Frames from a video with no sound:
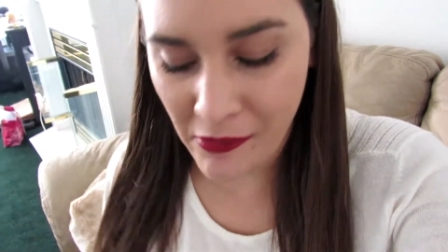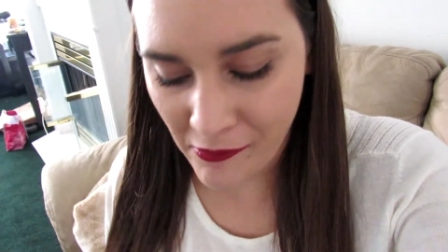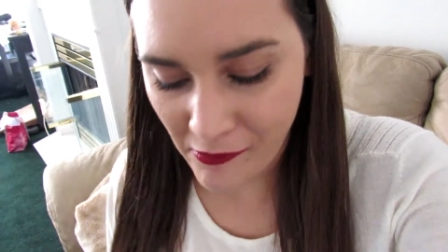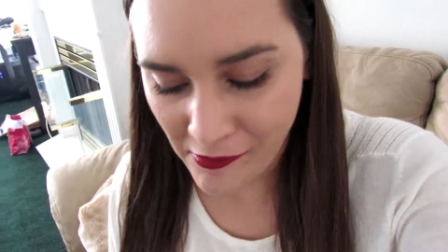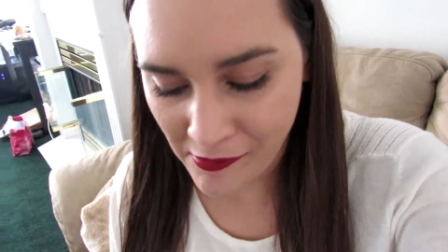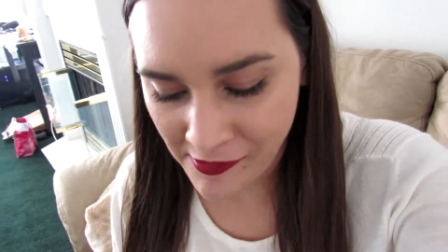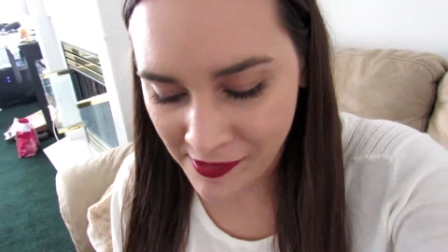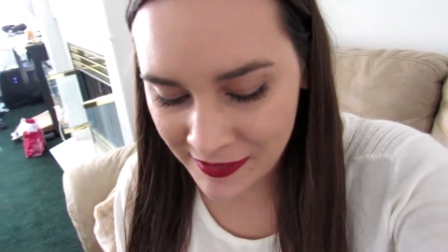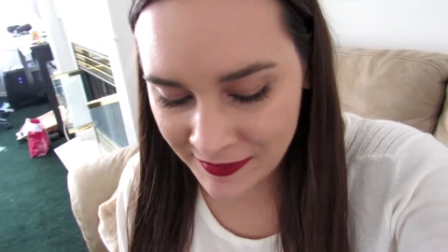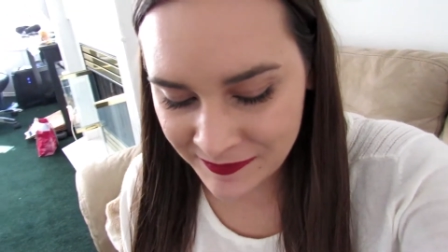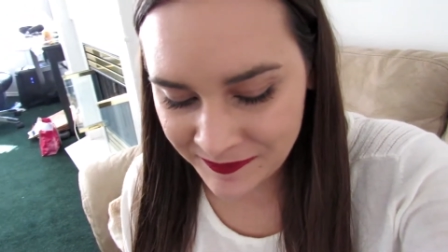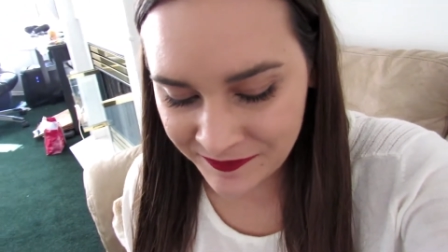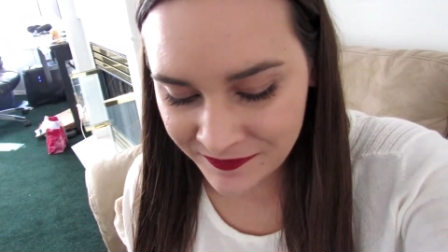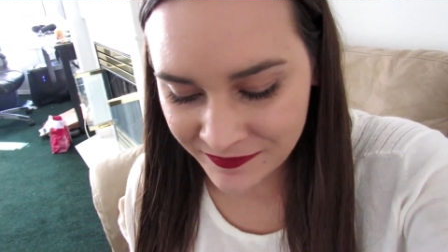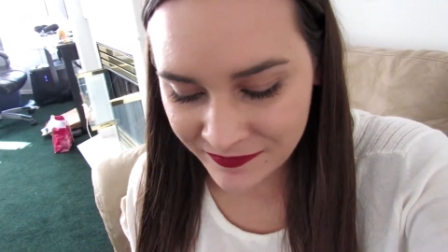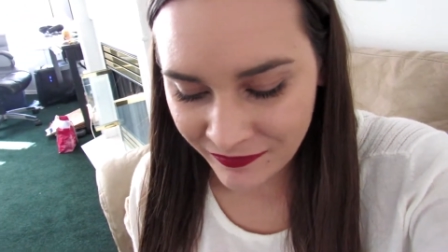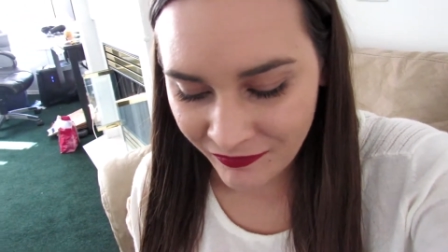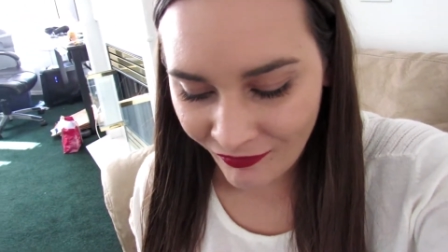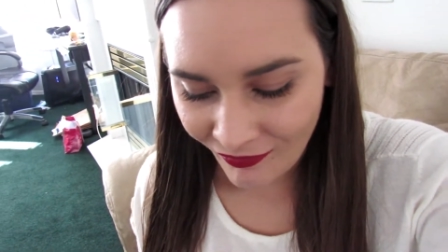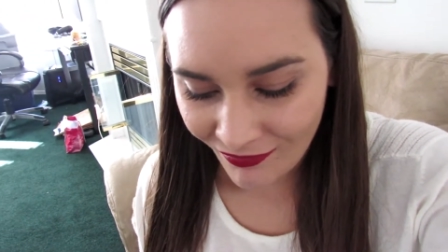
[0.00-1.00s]
the
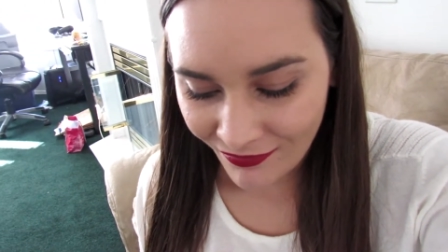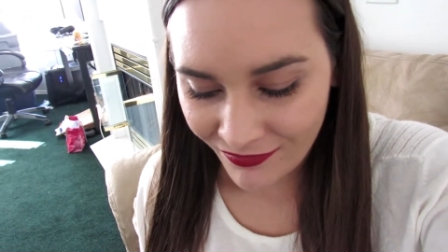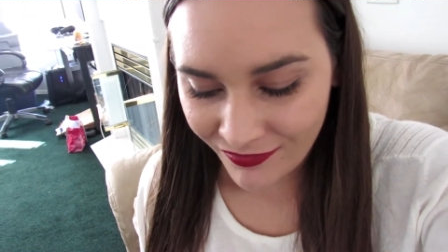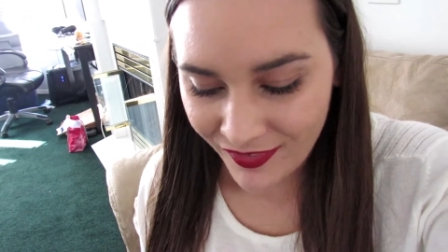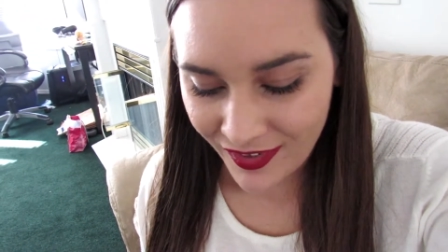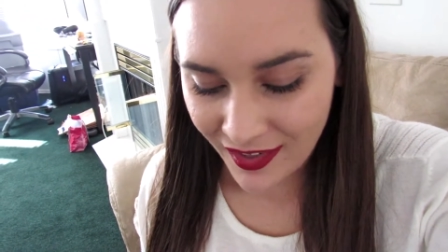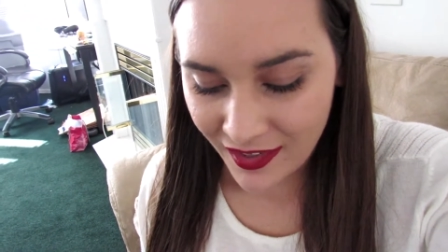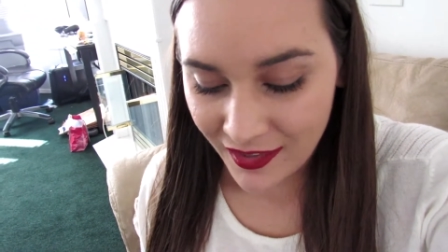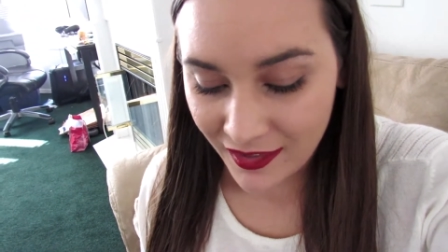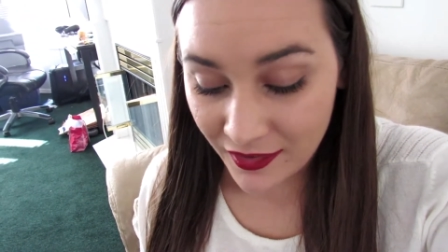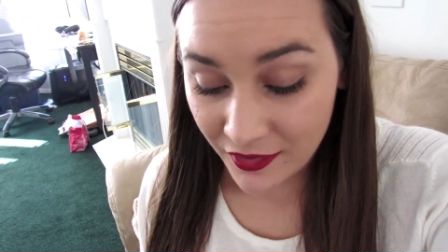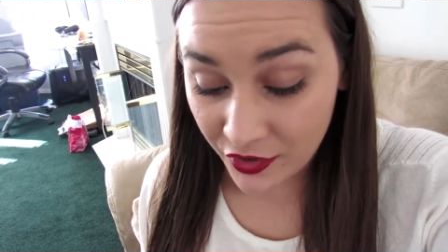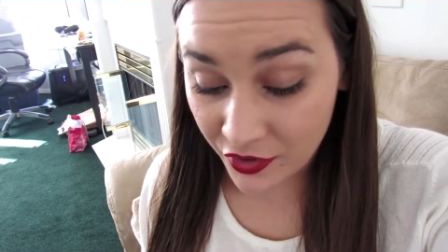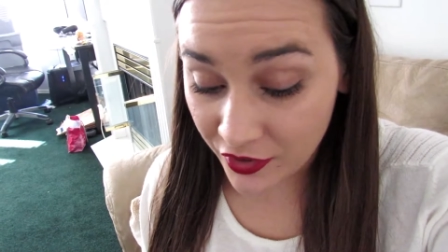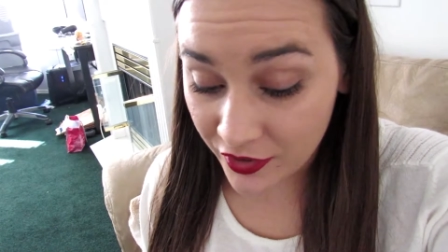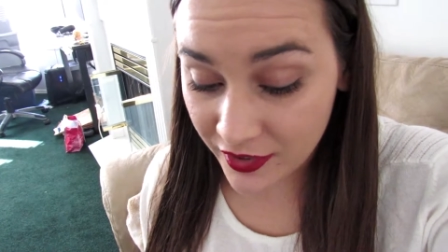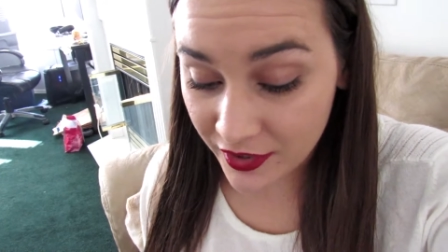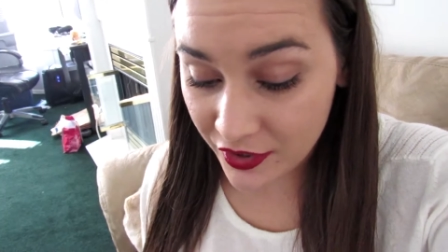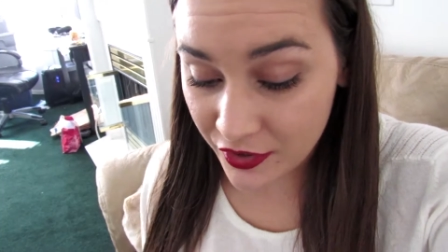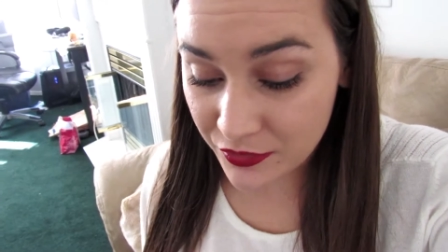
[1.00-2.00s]

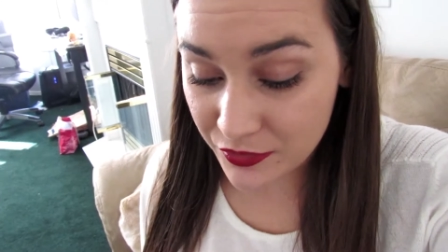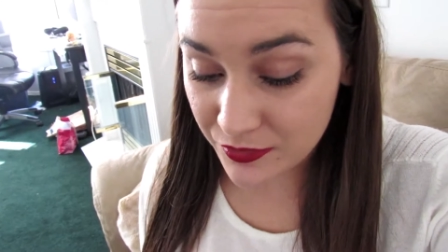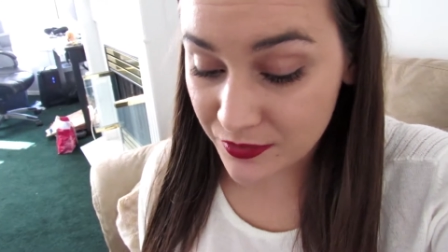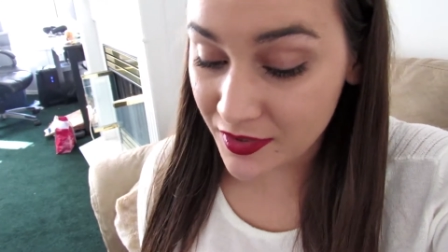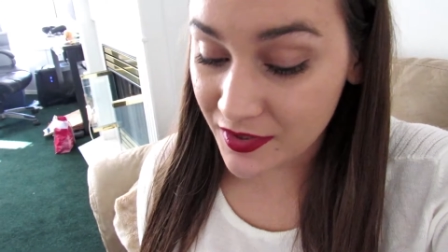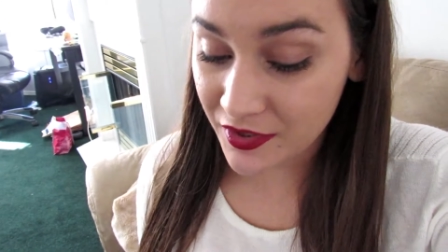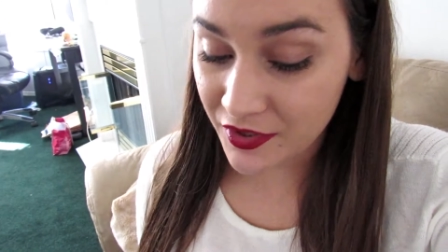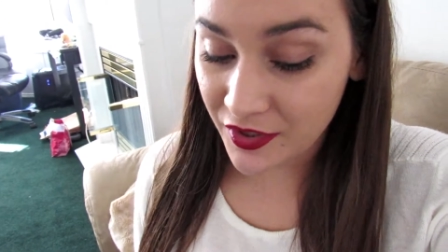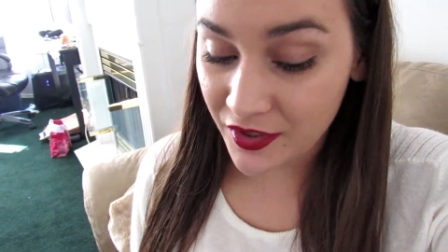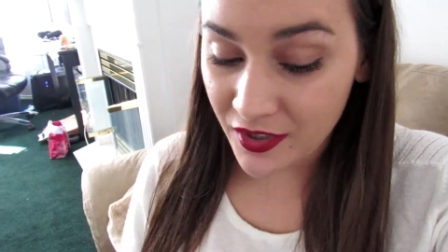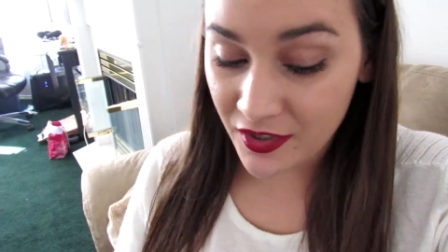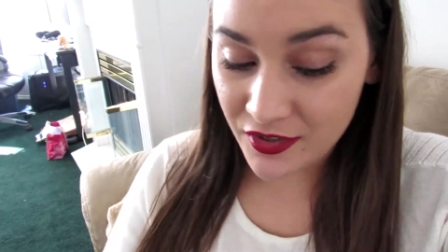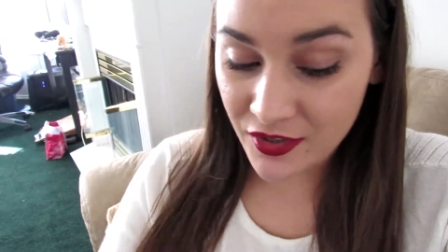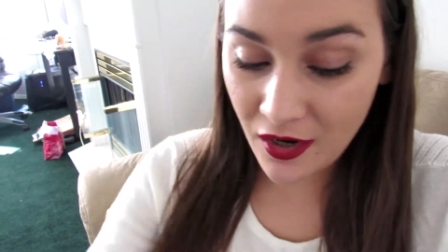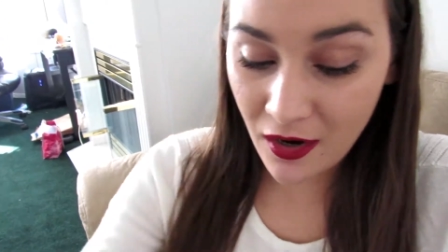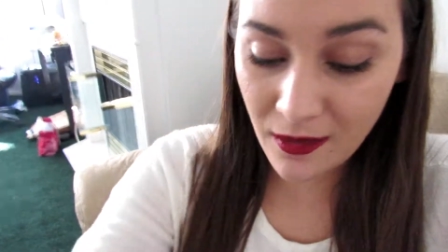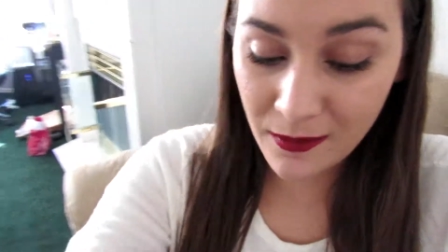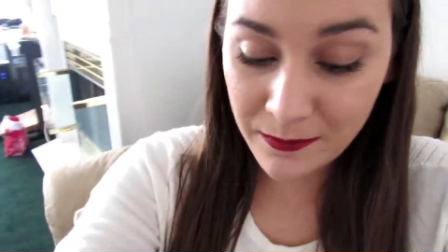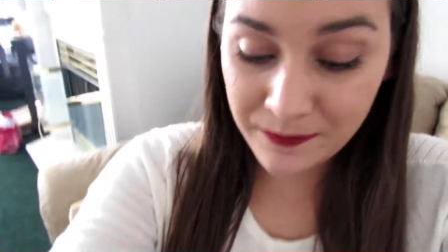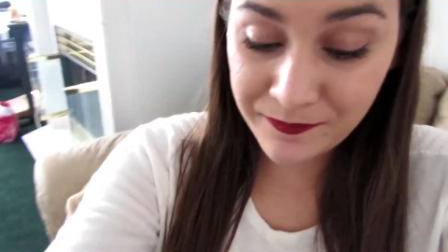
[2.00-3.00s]
cookie dough is really good on top.